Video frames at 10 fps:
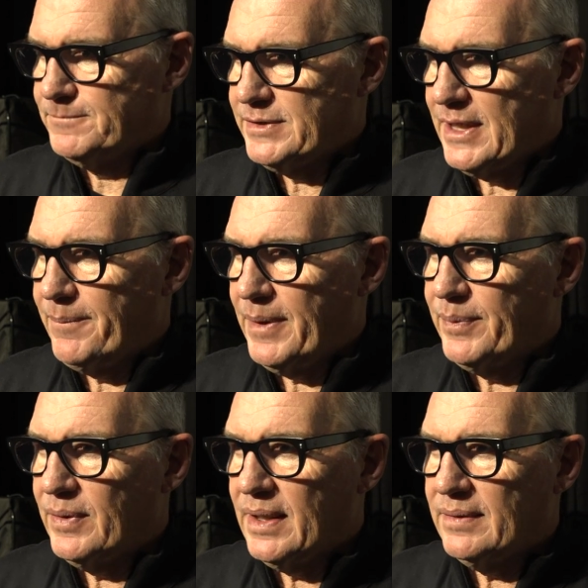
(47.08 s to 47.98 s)
tell
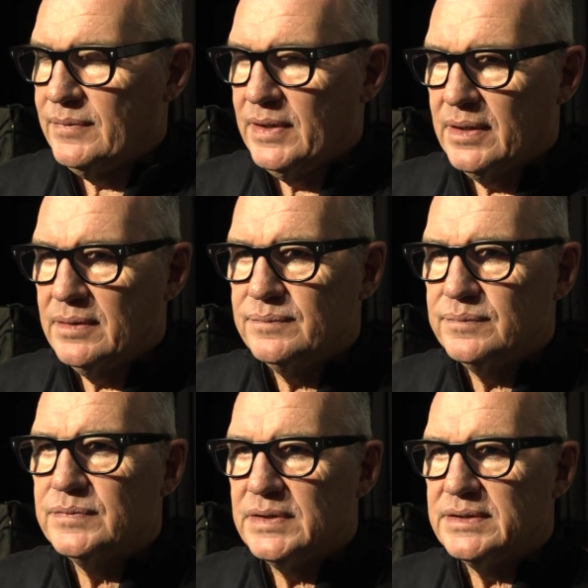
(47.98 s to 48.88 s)
people that, you know,
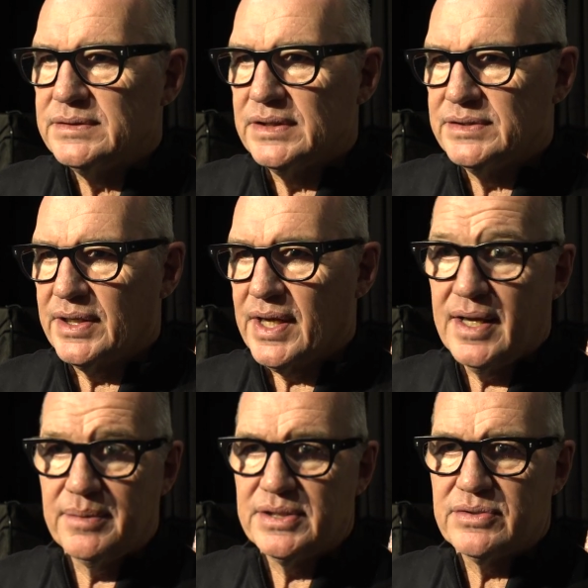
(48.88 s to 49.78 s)
it, it's okay
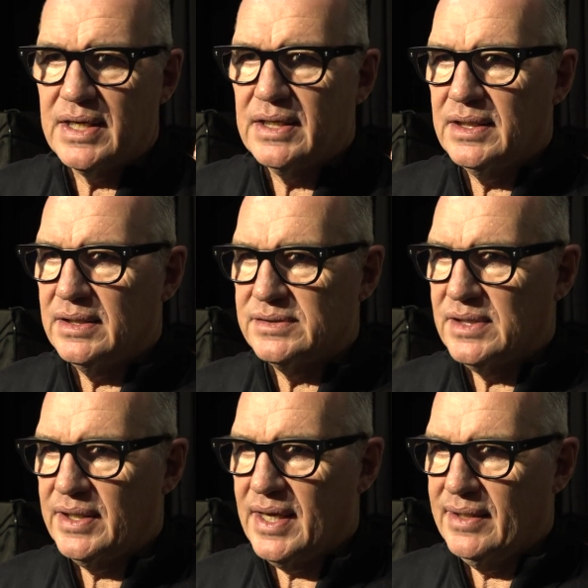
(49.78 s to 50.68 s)
to be struggling and it's
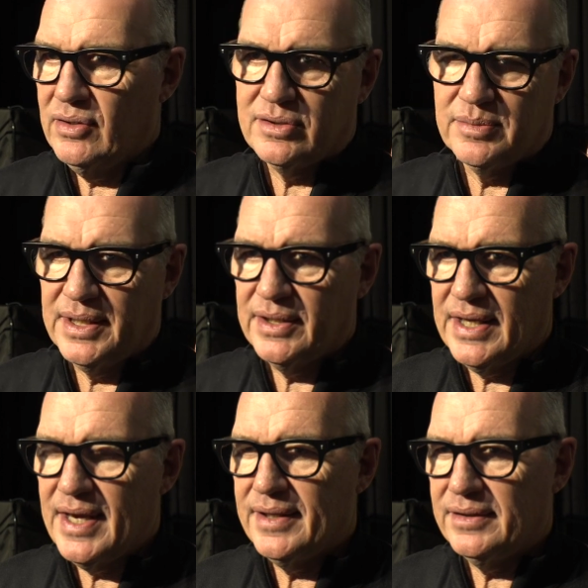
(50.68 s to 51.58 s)
okay not to be
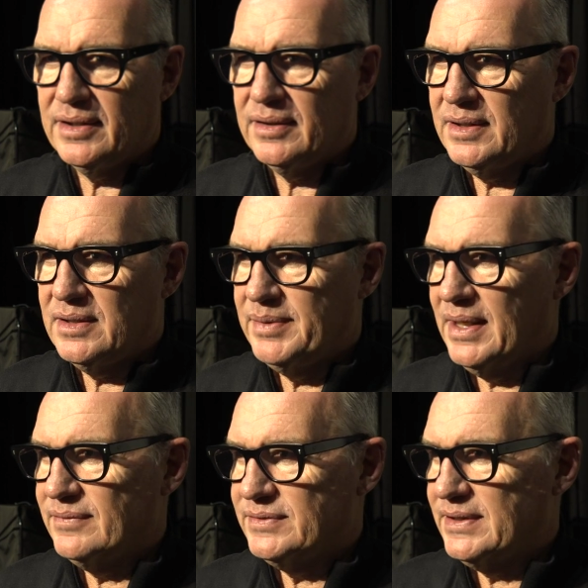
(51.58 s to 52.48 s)
okay. And you need to be
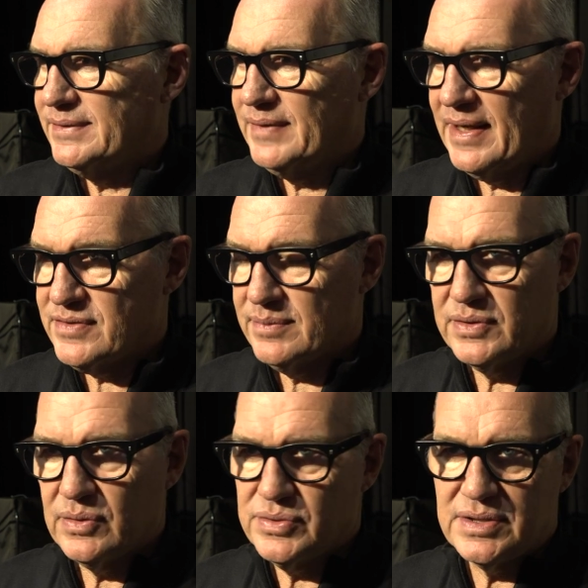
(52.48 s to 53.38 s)
able to have some
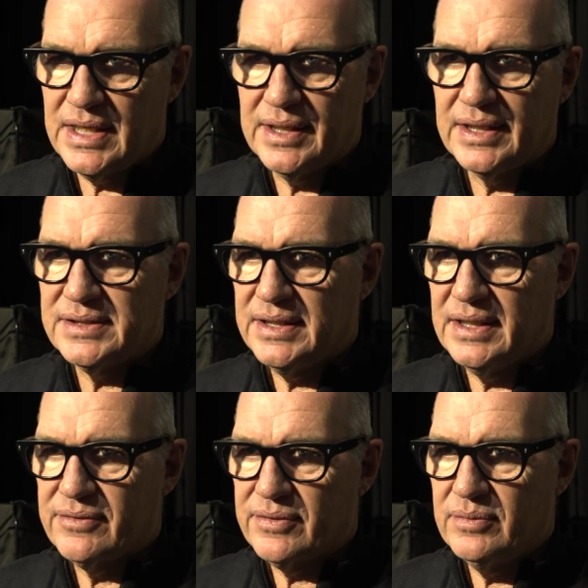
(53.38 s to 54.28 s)
tools and techniques to
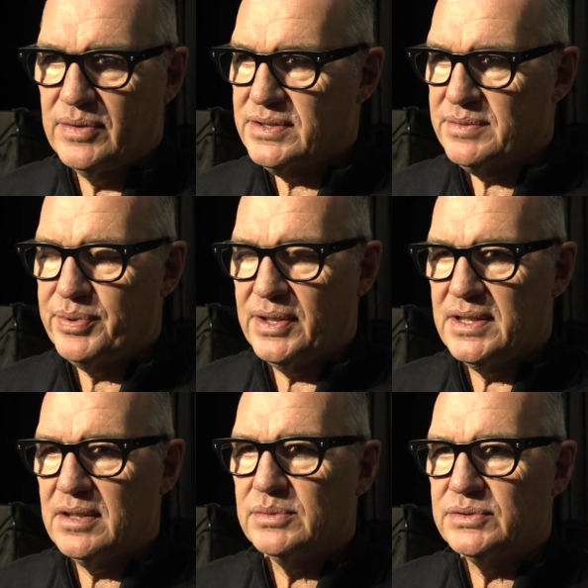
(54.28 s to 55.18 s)
get through what is a pretty
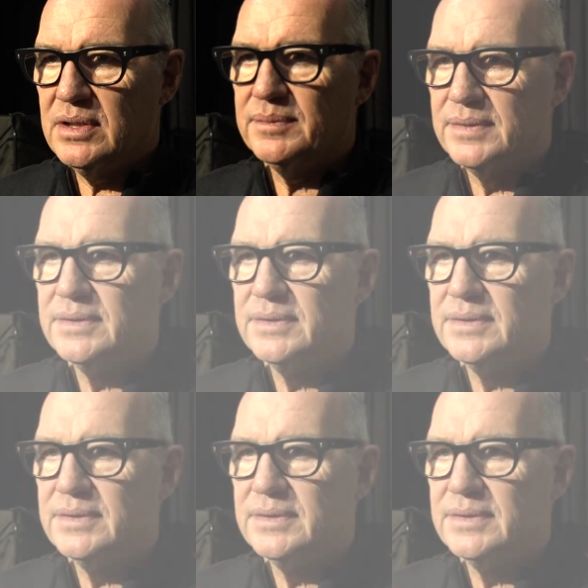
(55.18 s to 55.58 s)
terrible time.